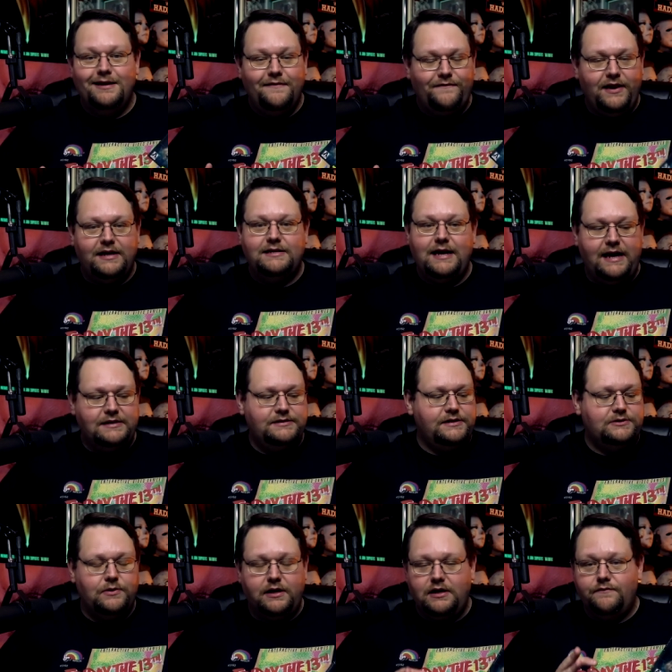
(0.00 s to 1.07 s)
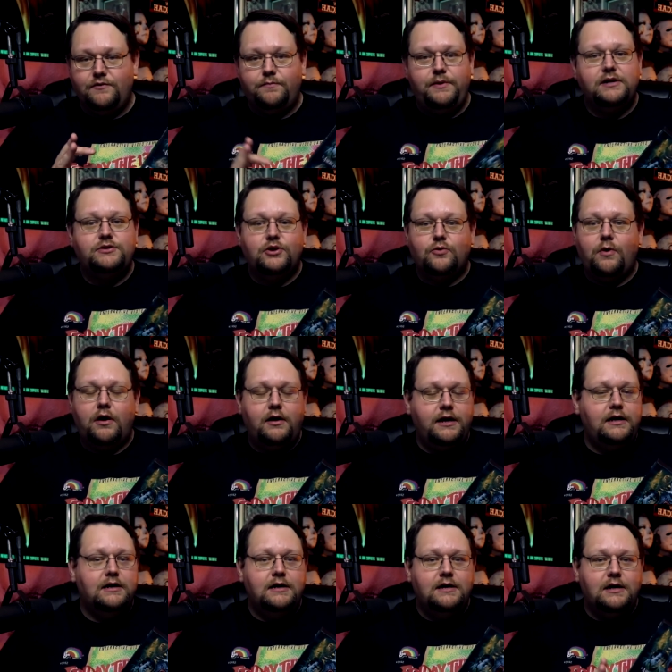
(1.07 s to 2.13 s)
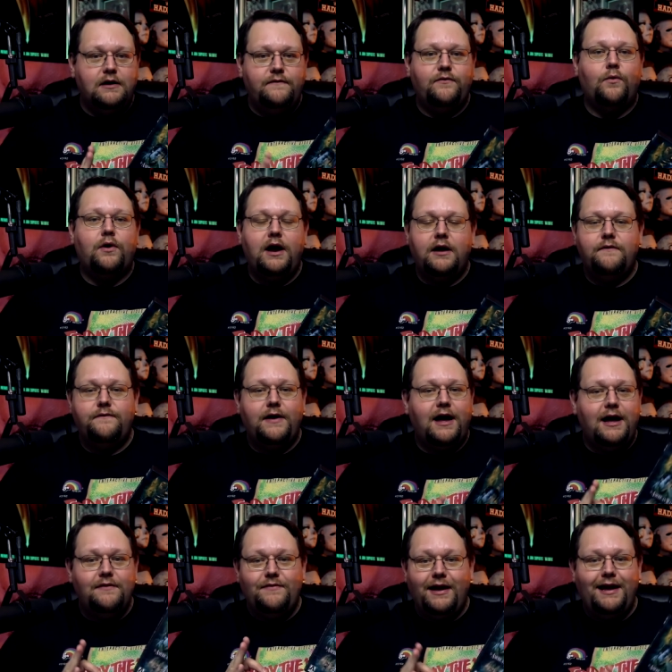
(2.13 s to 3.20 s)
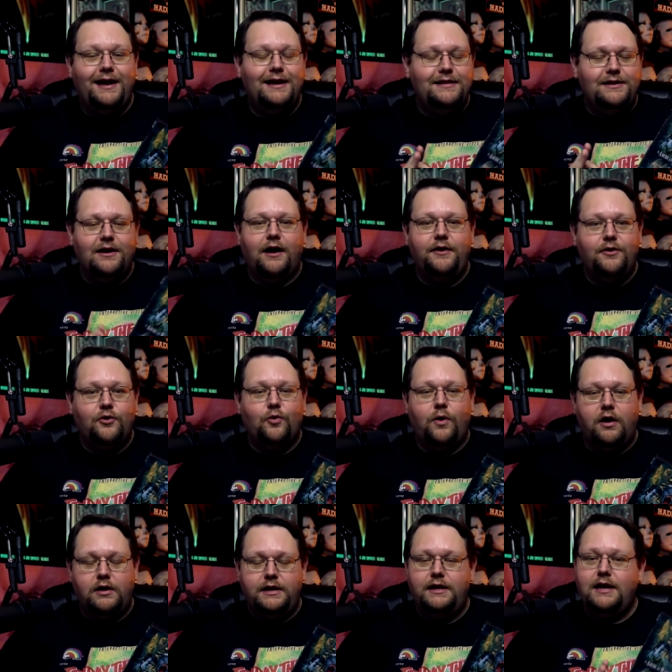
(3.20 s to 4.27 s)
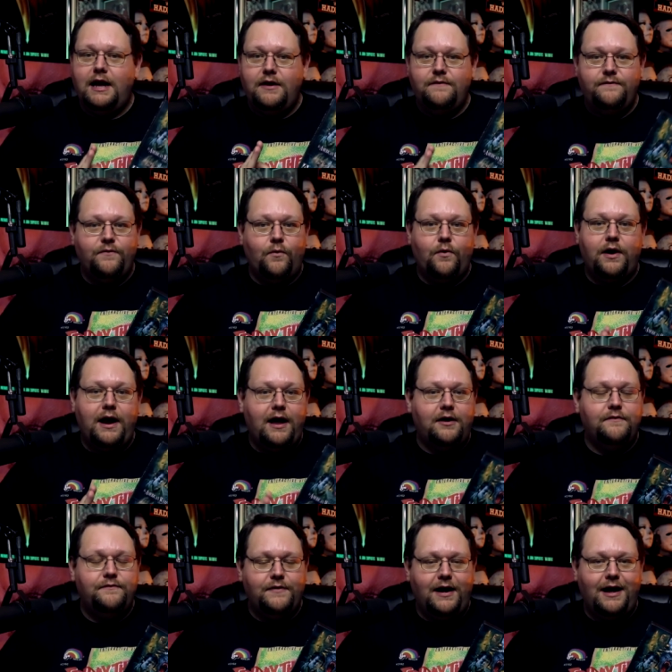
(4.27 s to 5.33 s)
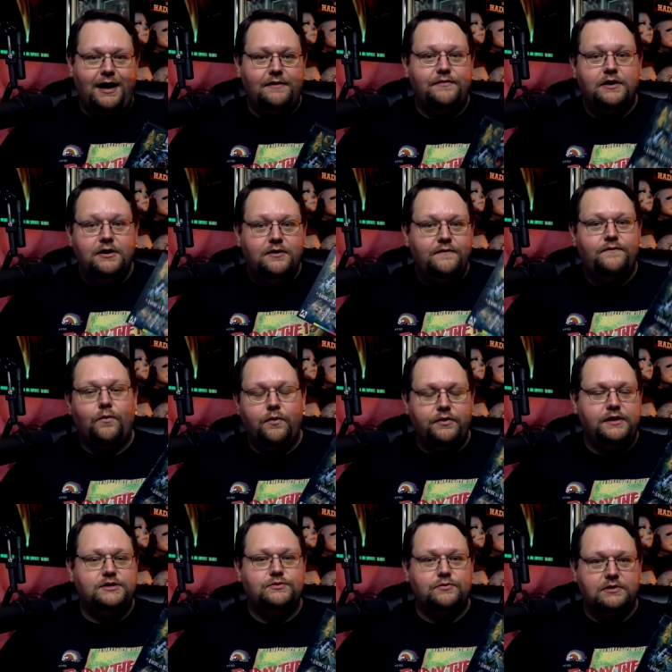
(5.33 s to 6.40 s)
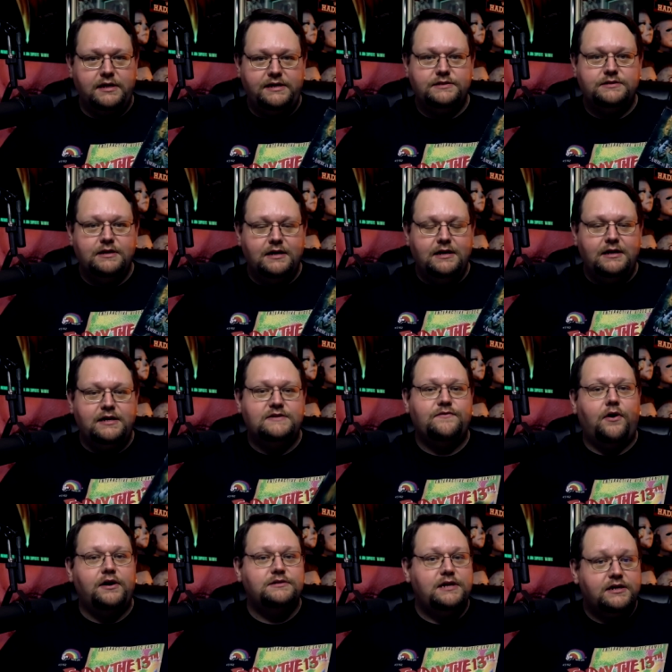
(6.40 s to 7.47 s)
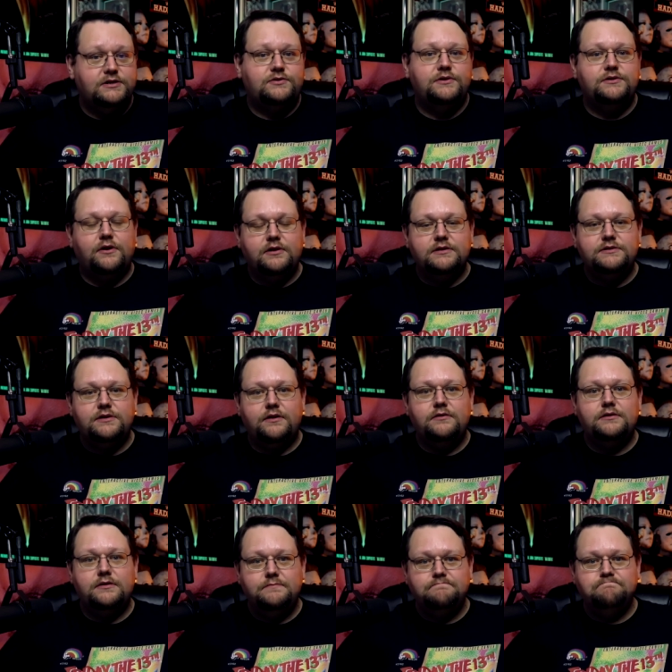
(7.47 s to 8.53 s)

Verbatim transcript: fantastic. So I'd give the picture quality a 4 out of 5 and the audio quality a 4 out of 5 for this release. As far as extras are concerned,